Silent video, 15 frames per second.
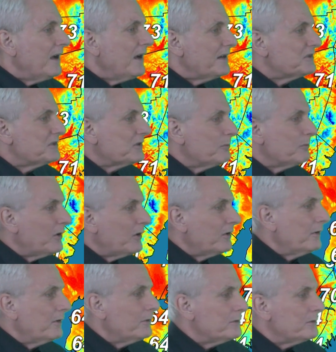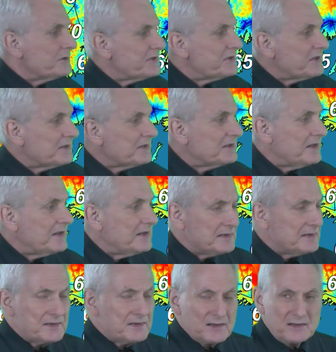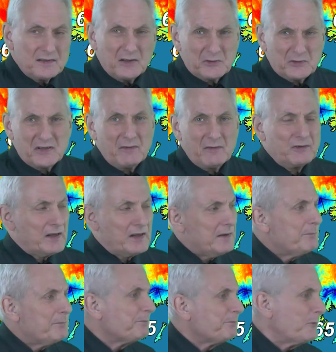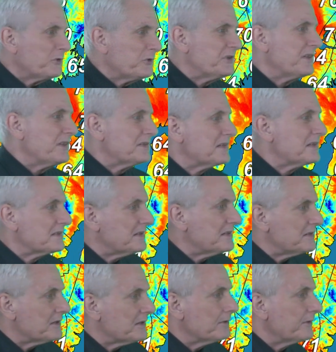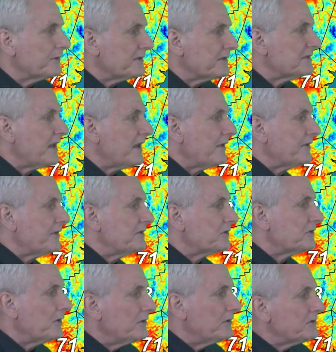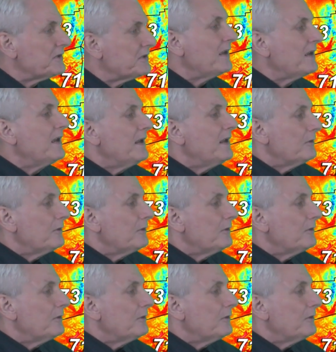Highs tomorrow, 60s to near 70, mostly in the 60s though for the southeast coast.